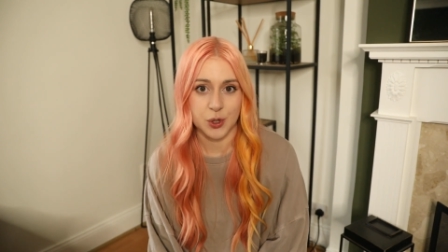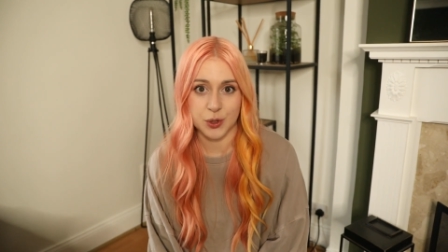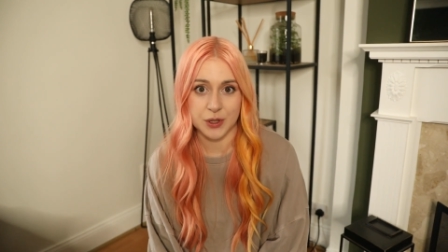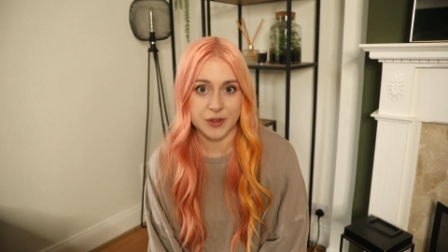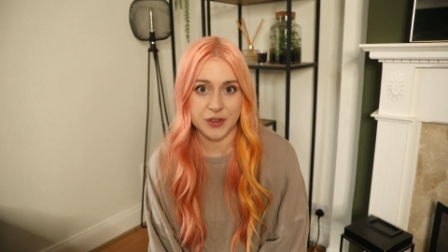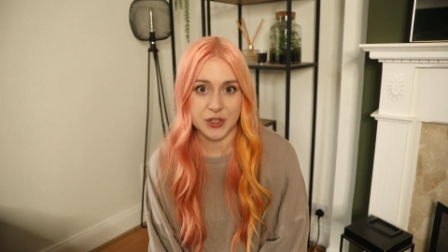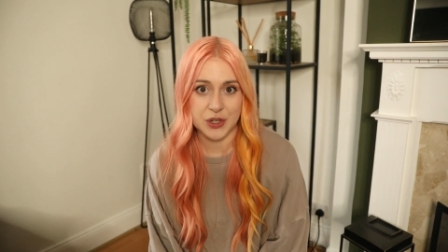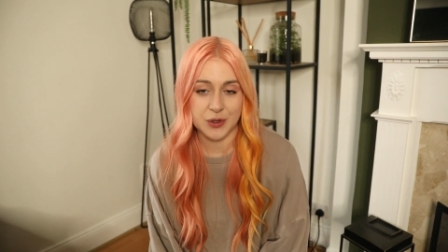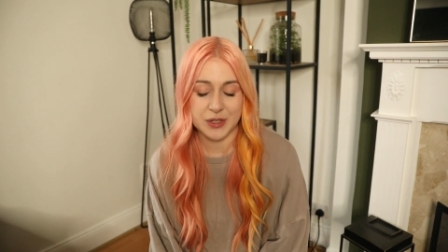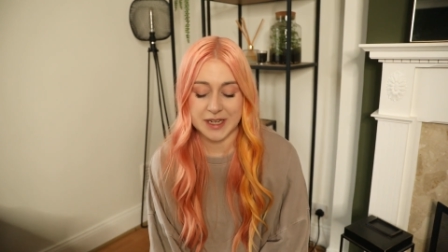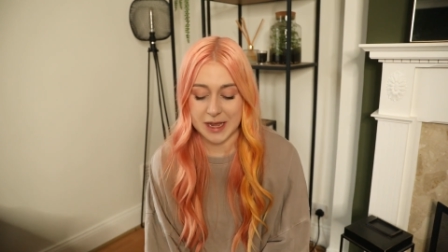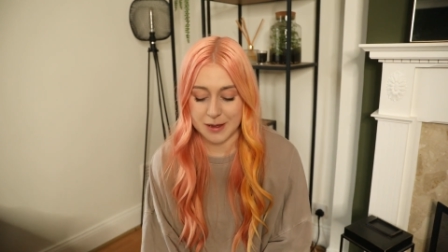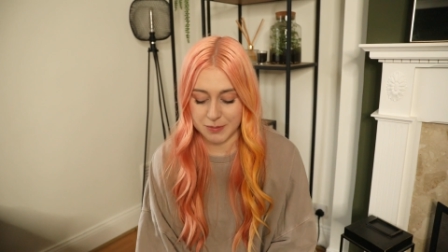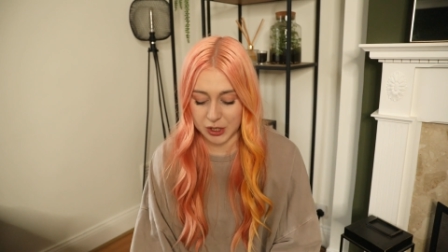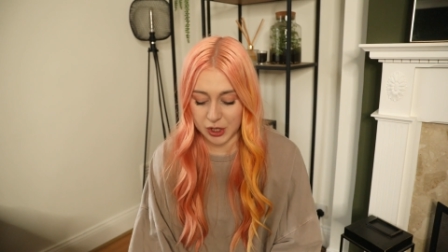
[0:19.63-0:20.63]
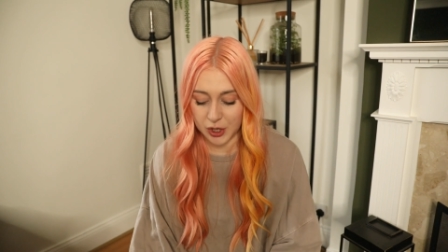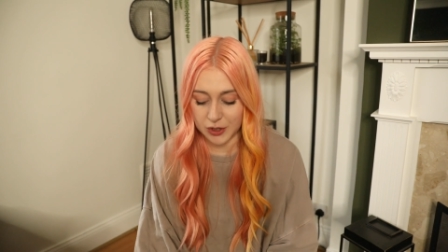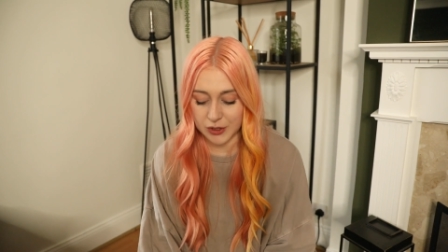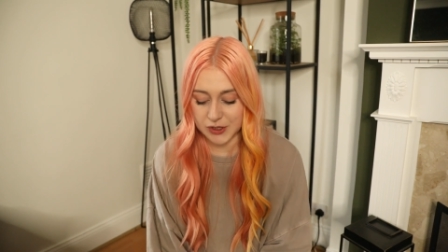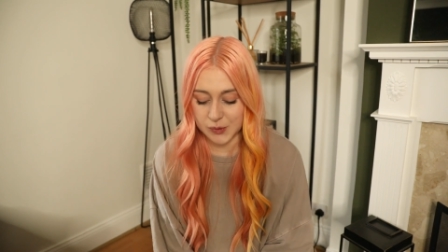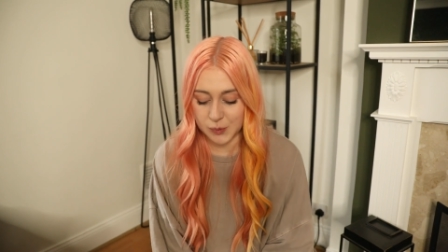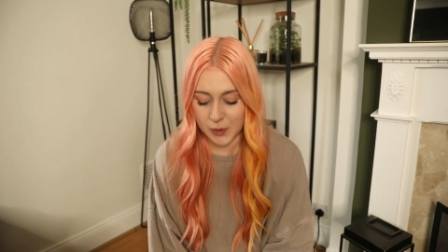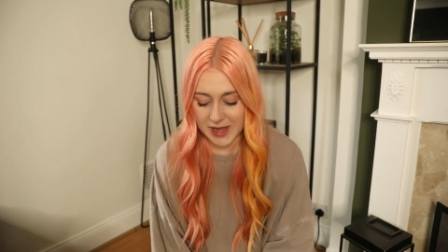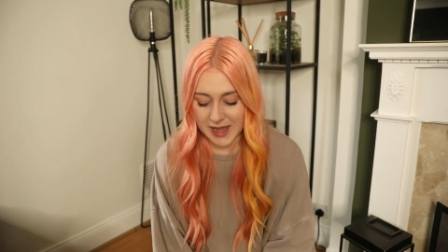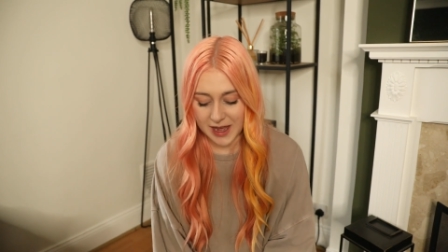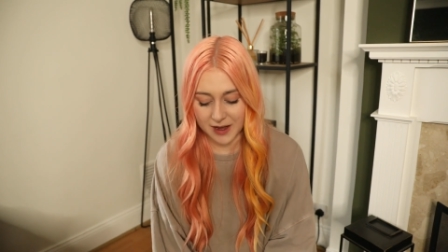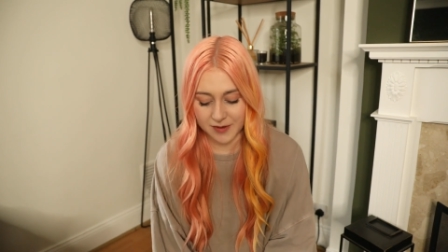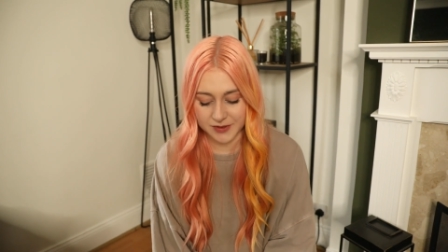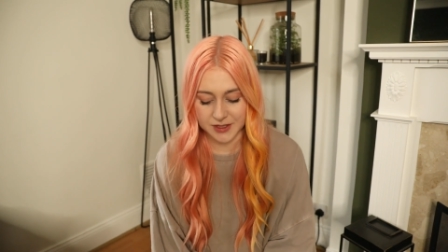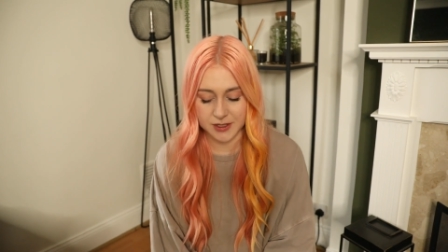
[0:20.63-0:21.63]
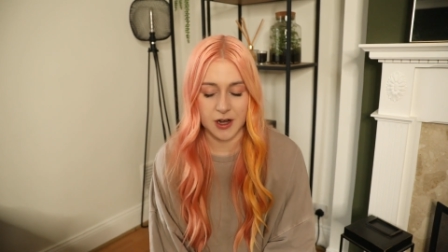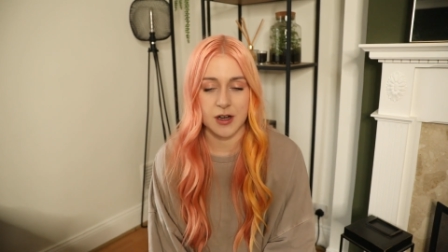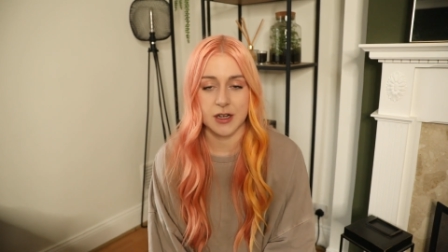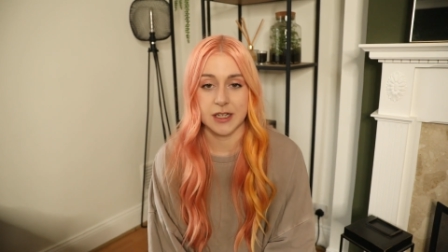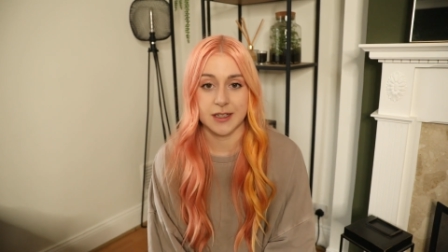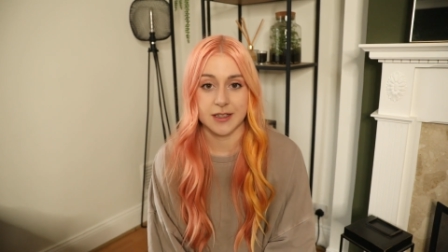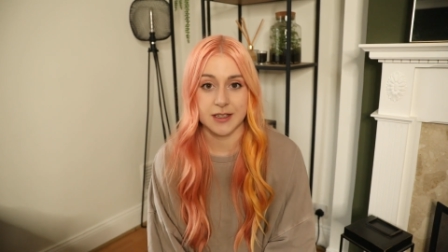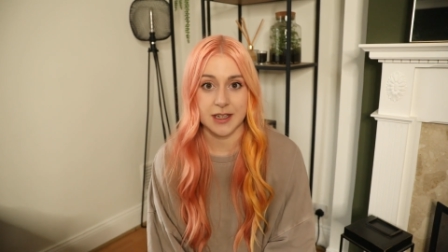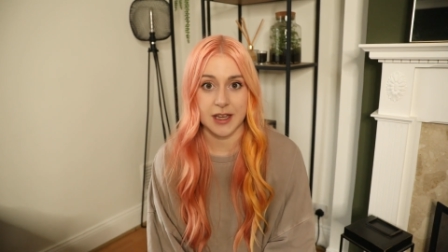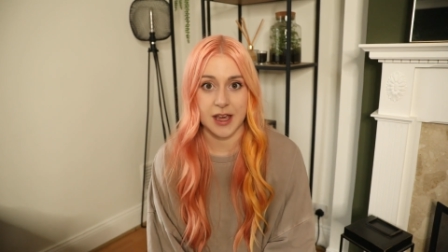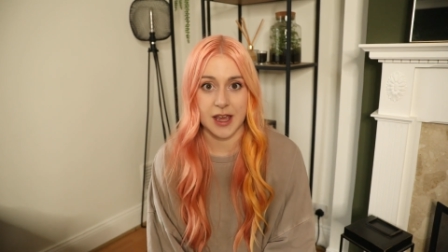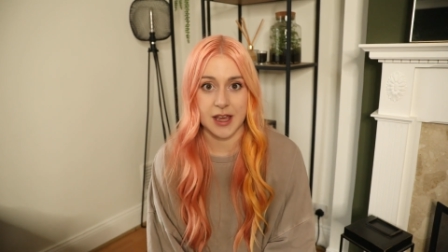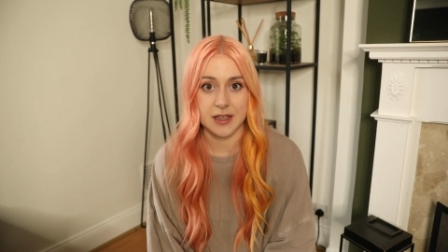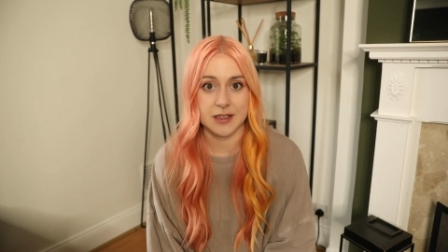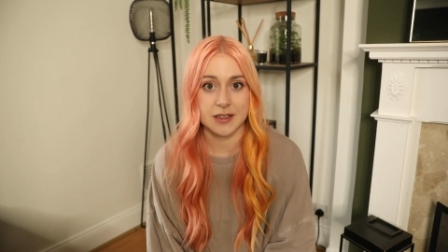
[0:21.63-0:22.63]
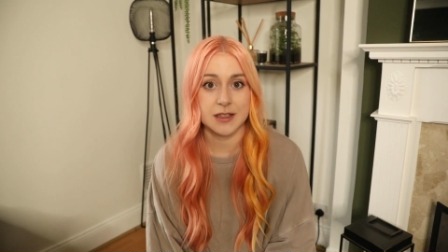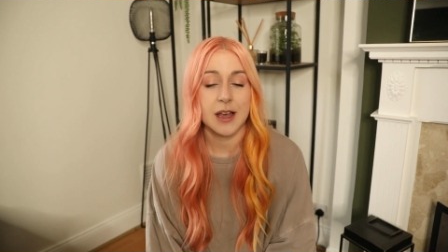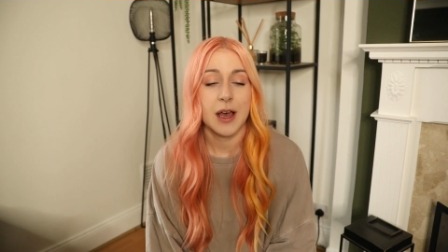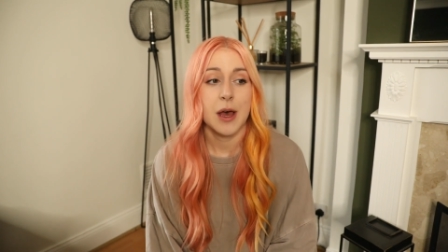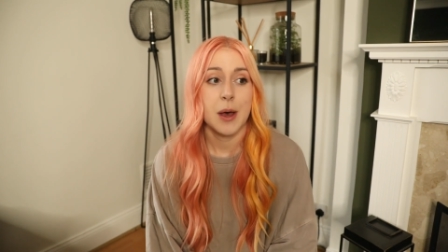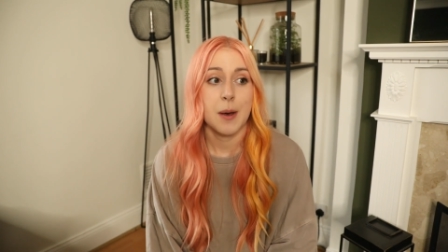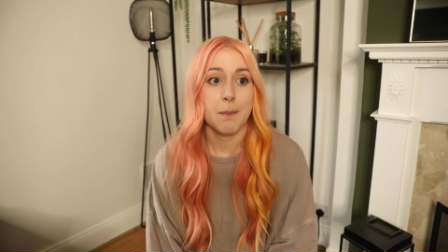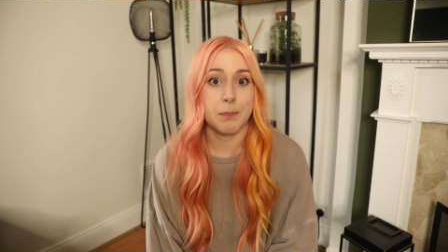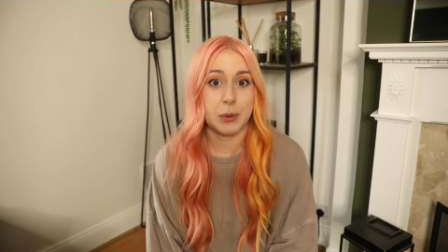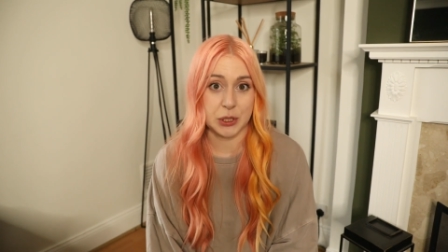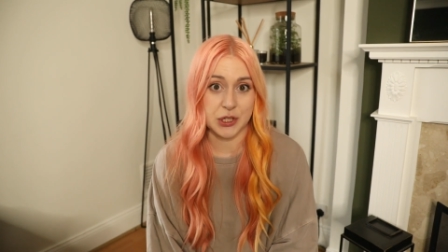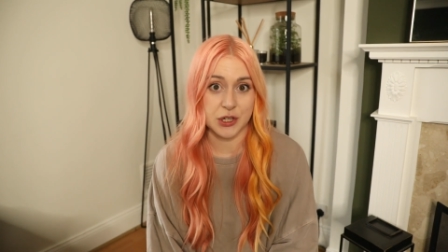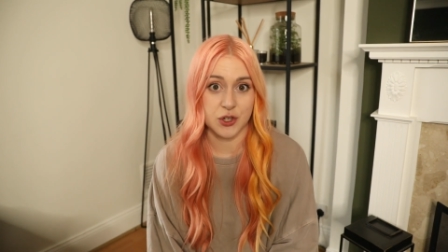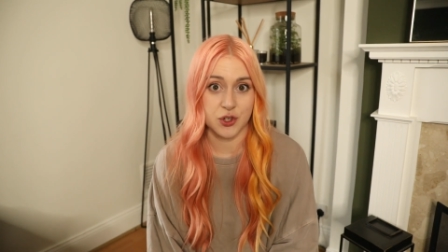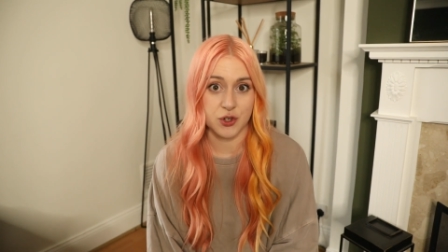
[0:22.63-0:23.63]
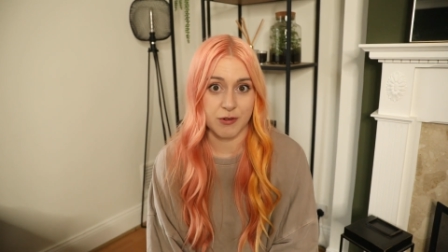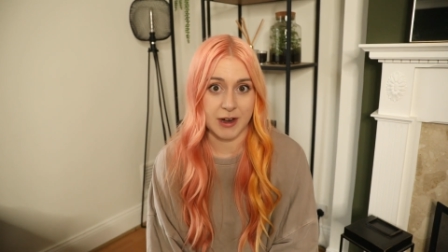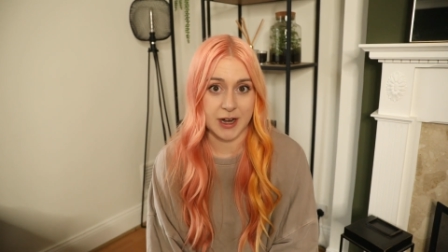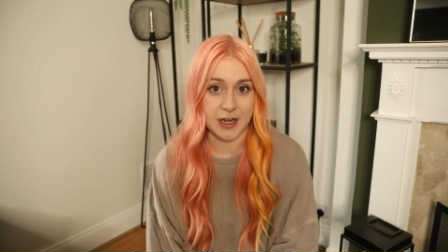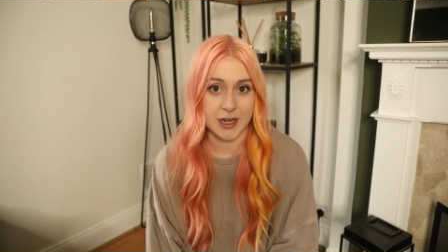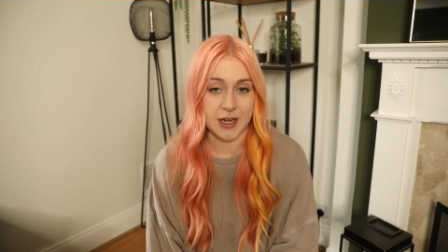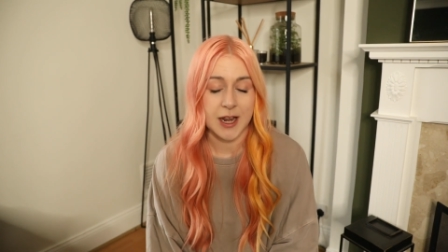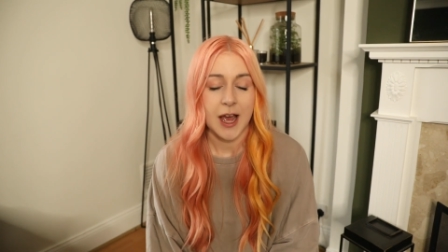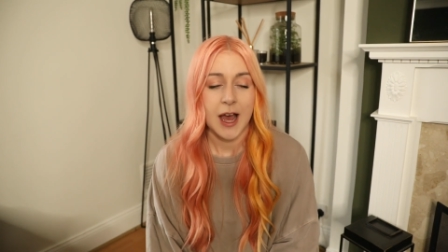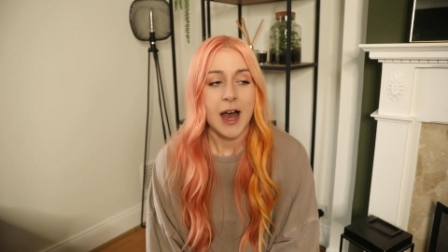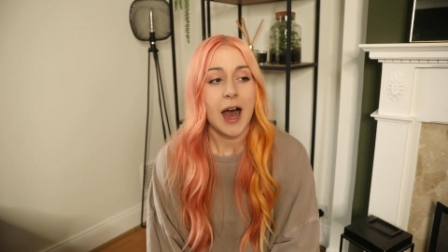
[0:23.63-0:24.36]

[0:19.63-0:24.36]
Oakley video today because we have started his button training.